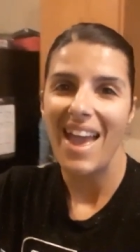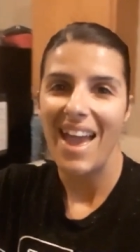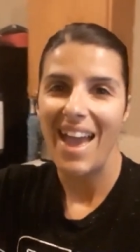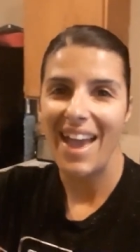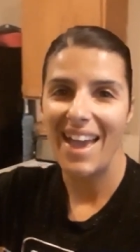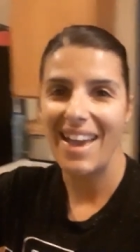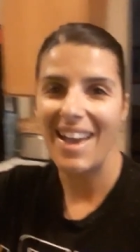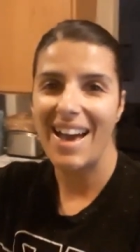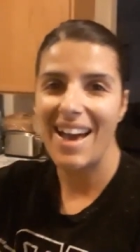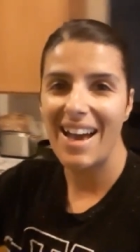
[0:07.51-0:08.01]

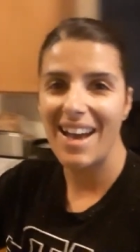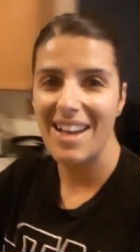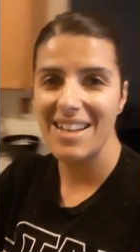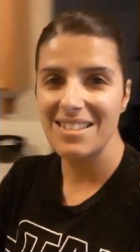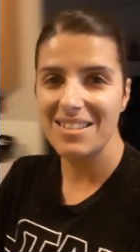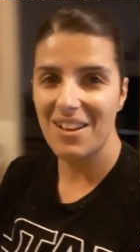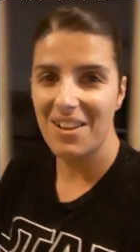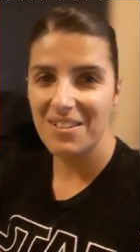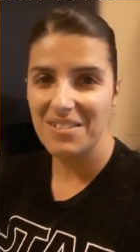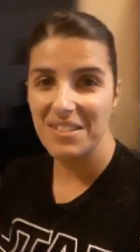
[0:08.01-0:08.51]
Hey guys,
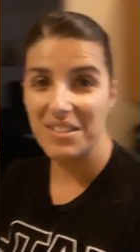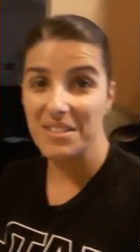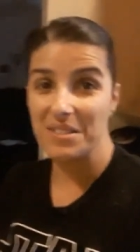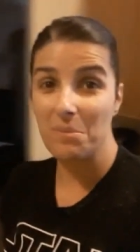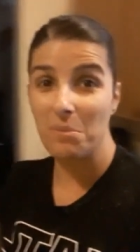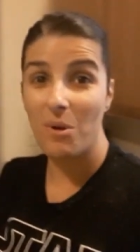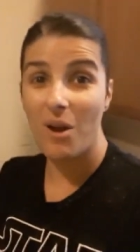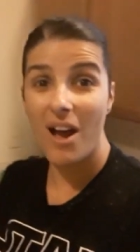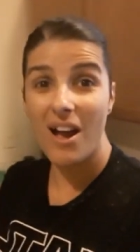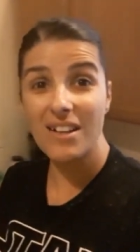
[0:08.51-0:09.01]

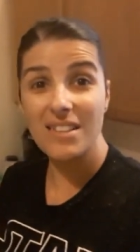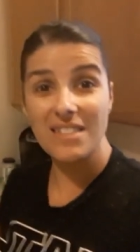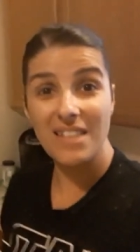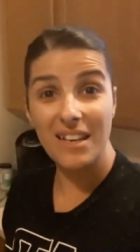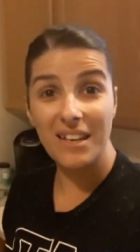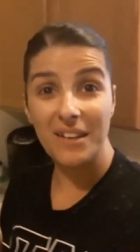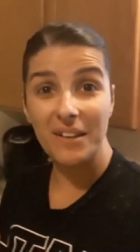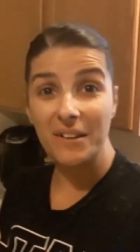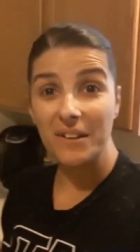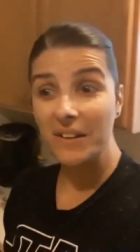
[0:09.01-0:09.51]
Autism Rocks
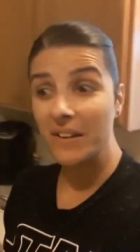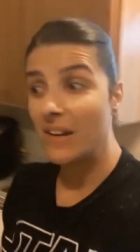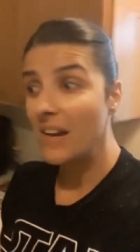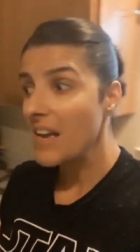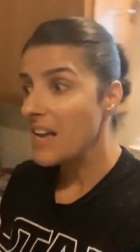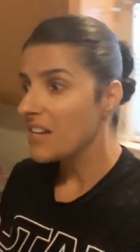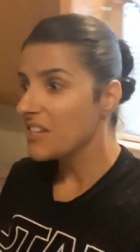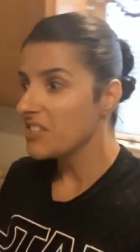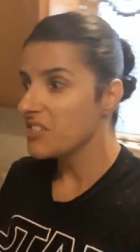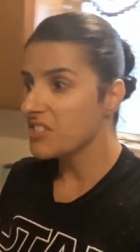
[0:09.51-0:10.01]
here.
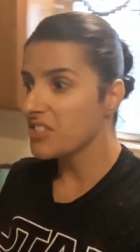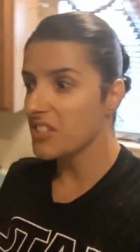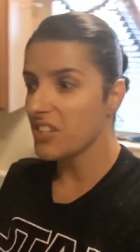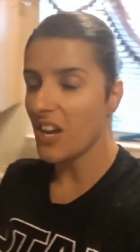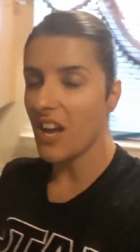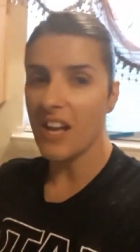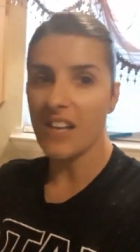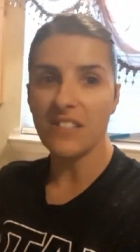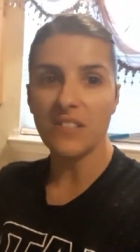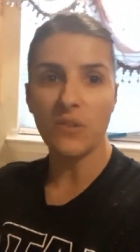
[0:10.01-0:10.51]

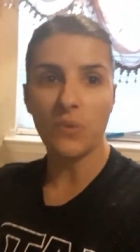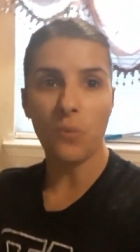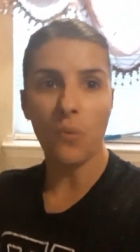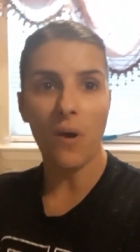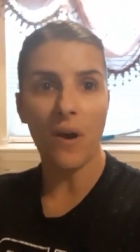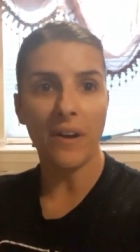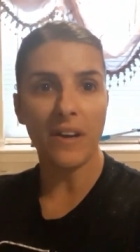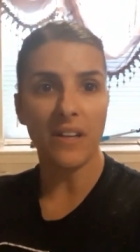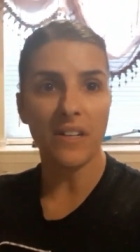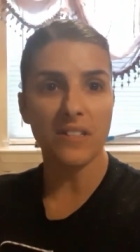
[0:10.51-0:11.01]
Just
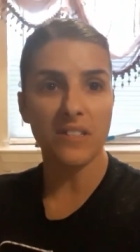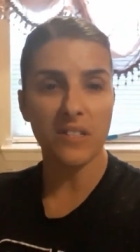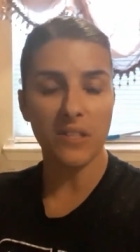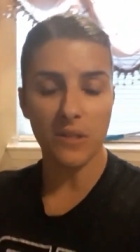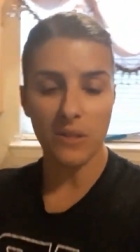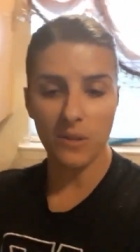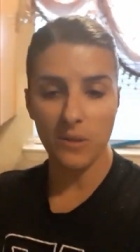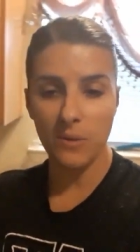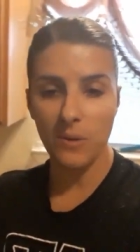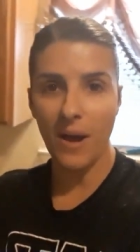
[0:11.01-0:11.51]
wanted
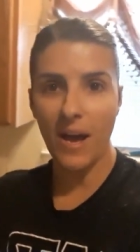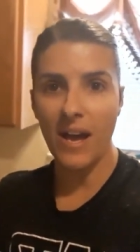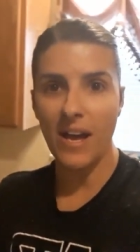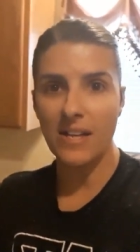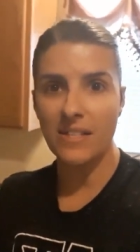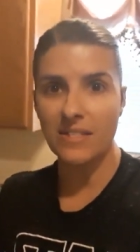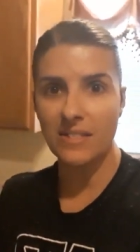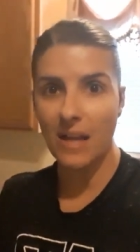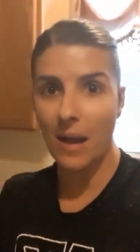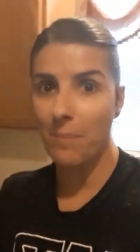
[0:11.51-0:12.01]
to uh,
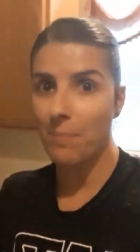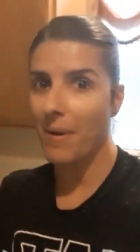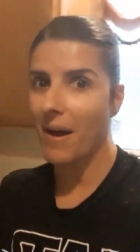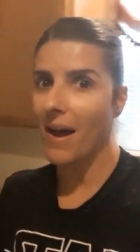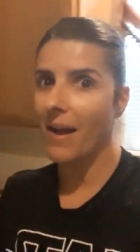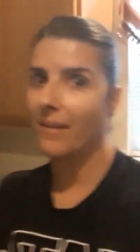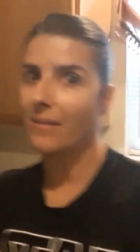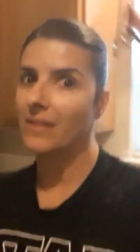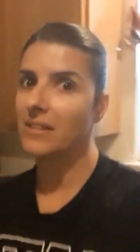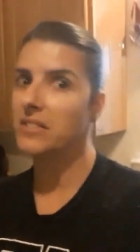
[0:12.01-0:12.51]
stop
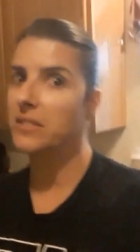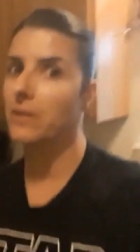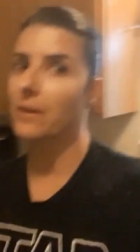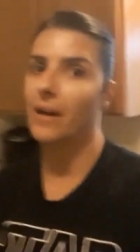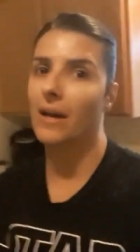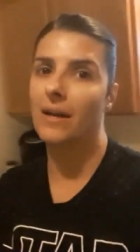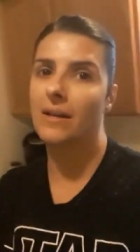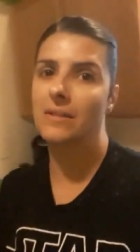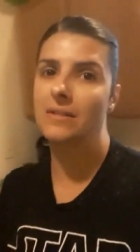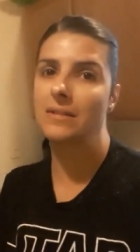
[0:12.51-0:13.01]
by and let you
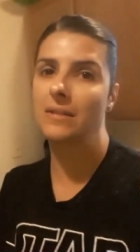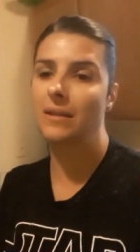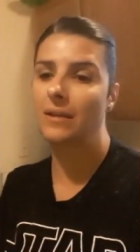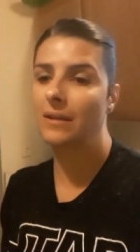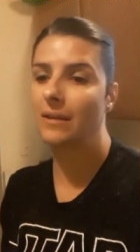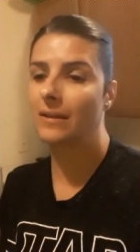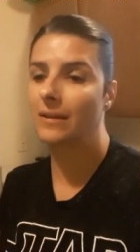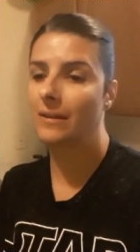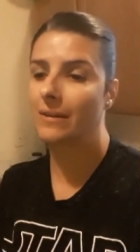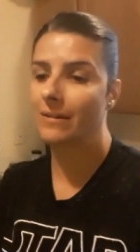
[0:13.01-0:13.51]
guys
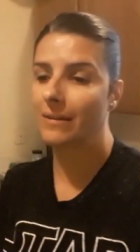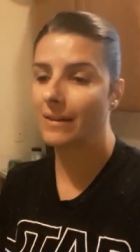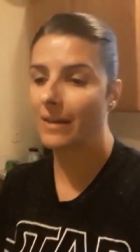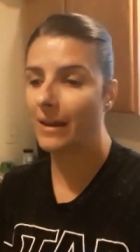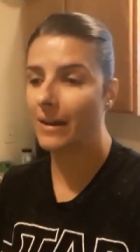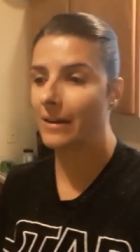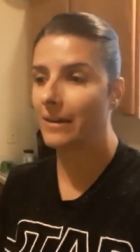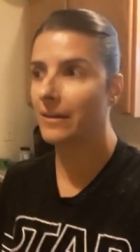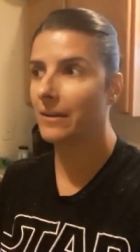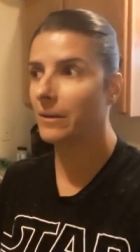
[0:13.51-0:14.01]

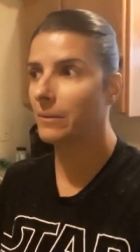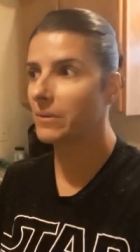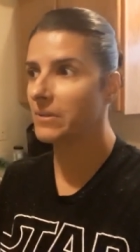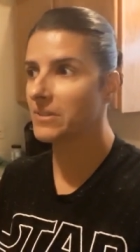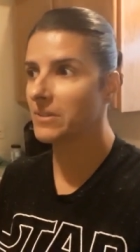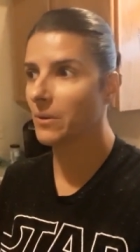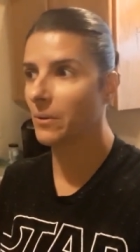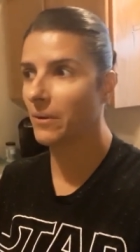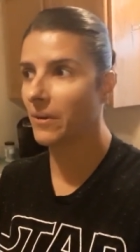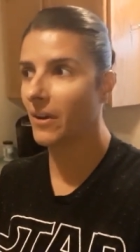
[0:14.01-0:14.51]
kind of know what's
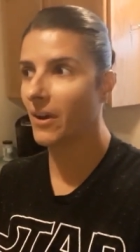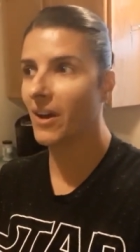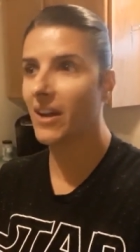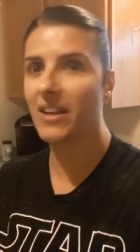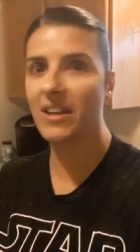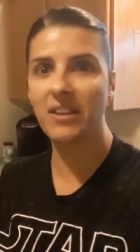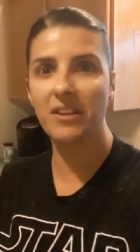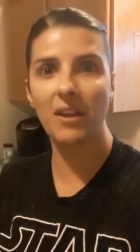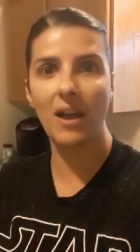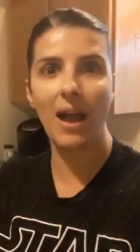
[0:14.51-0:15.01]
going
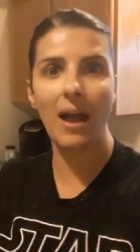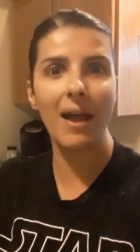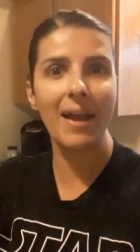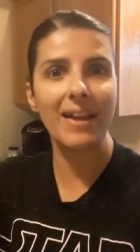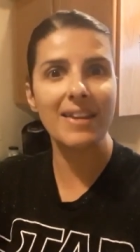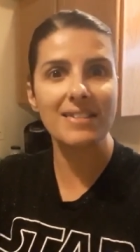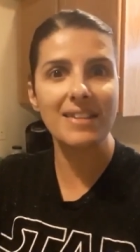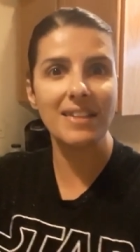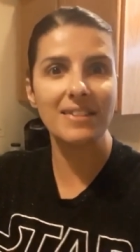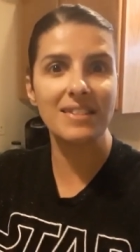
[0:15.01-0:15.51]
on. I
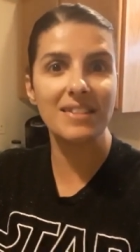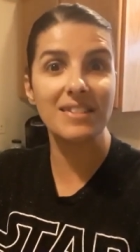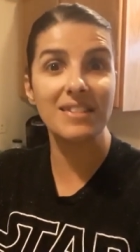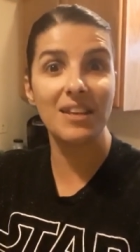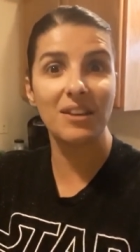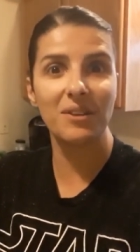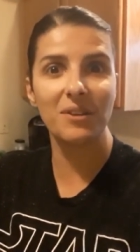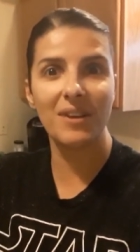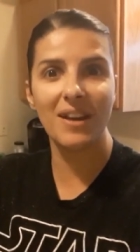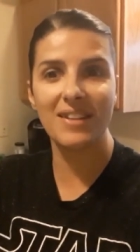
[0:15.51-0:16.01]
guess I did tell
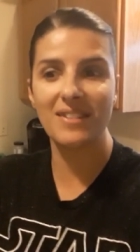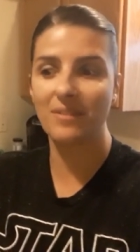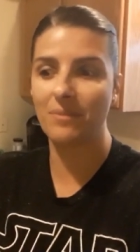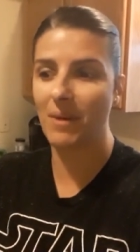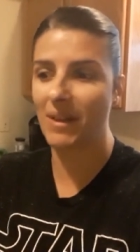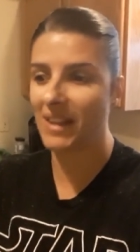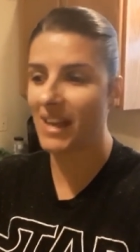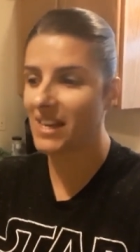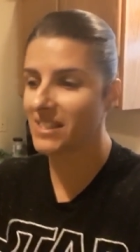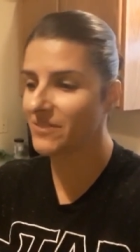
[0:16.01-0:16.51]
you guys on my
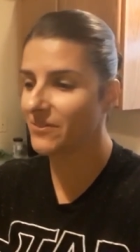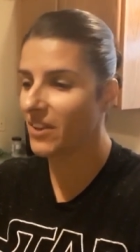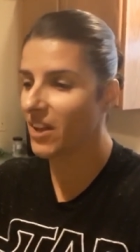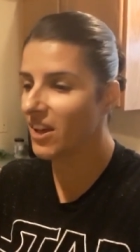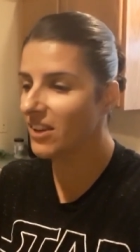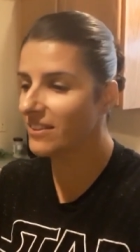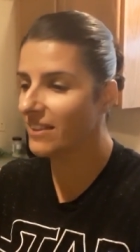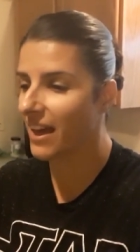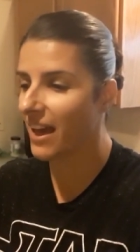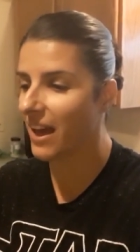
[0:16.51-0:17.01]
last
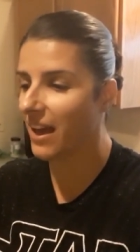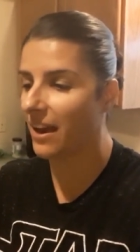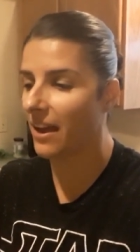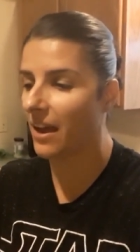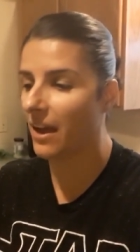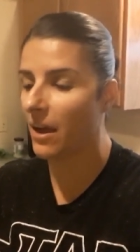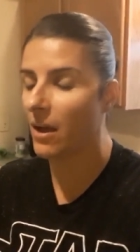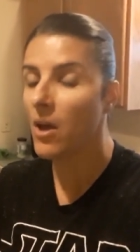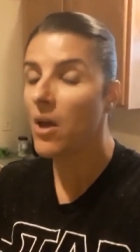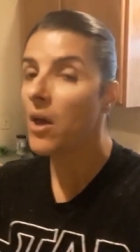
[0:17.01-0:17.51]
vlog that
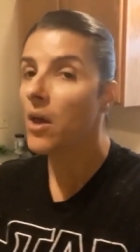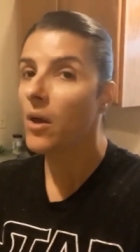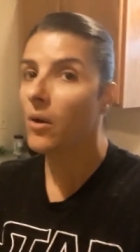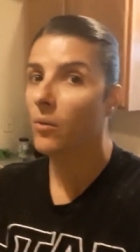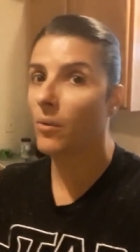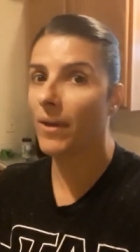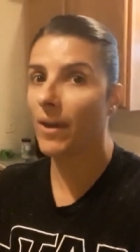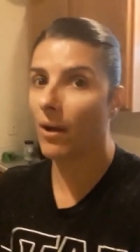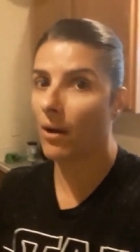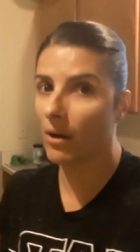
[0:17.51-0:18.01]
uh,
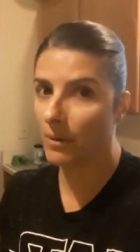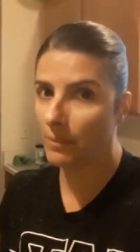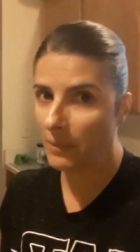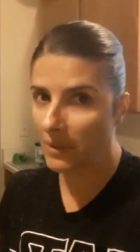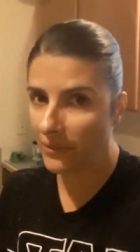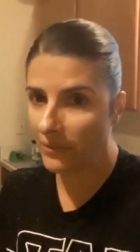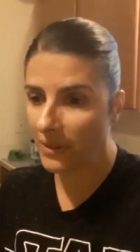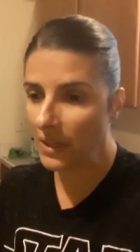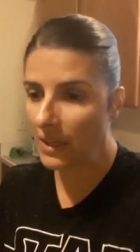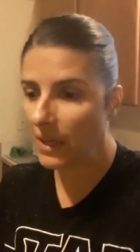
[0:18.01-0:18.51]
we are
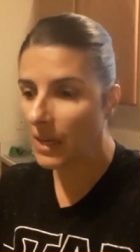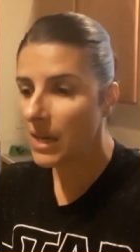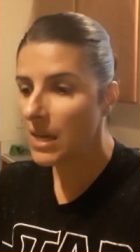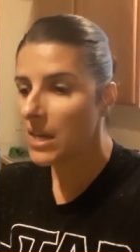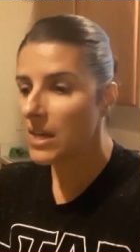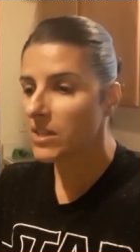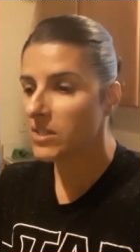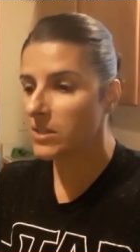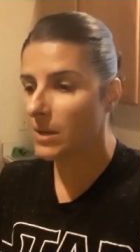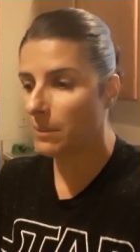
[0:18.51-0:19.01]

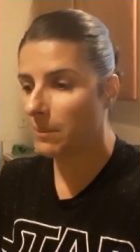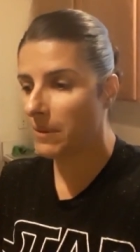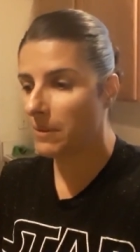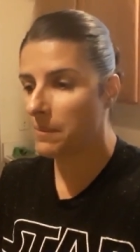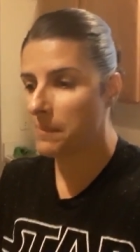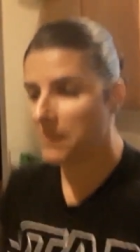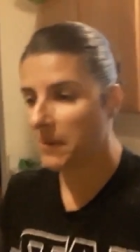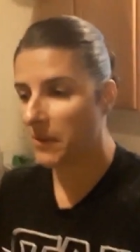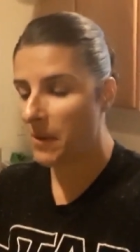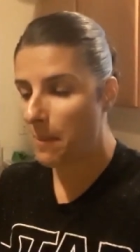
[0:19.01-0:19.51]
moving, so I'm in the
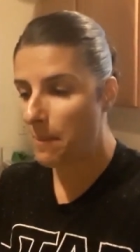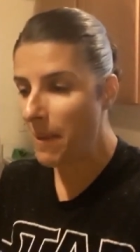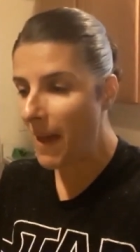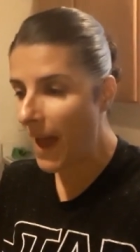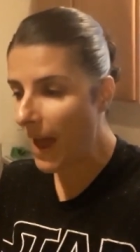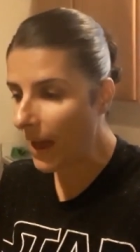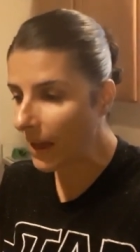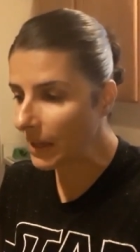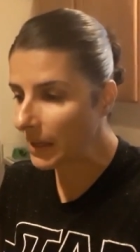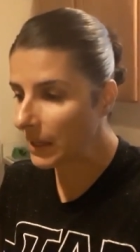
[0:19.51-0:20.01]
middle of
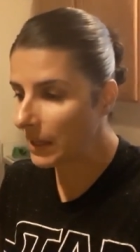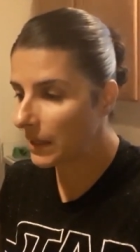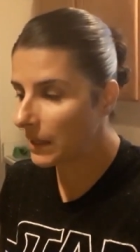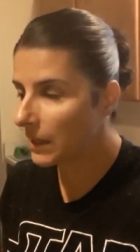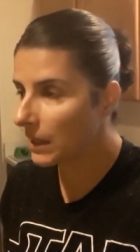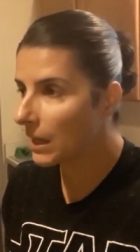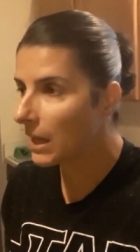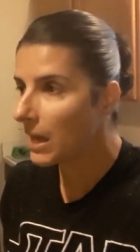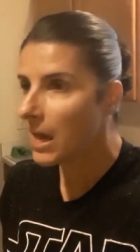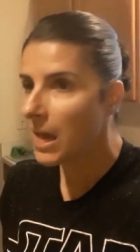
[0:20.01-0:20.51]

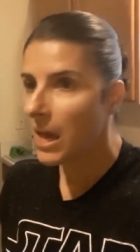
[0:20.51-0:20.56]
packing,